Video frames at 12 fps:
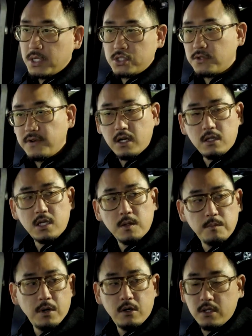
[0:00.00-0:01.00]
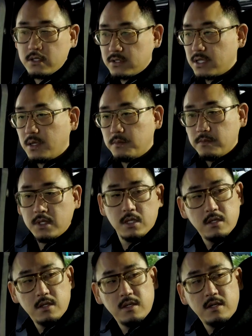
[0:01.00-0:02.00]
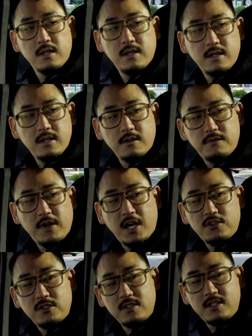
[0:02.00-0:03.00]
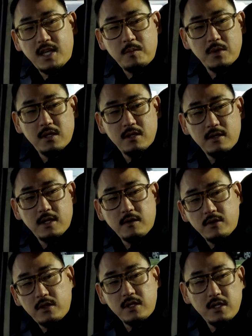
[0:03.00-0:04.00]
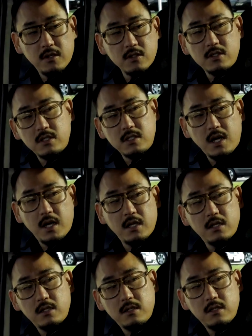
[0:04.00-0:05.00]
bunch of ugly components, some, you know, fashion statement. Everything here is designed.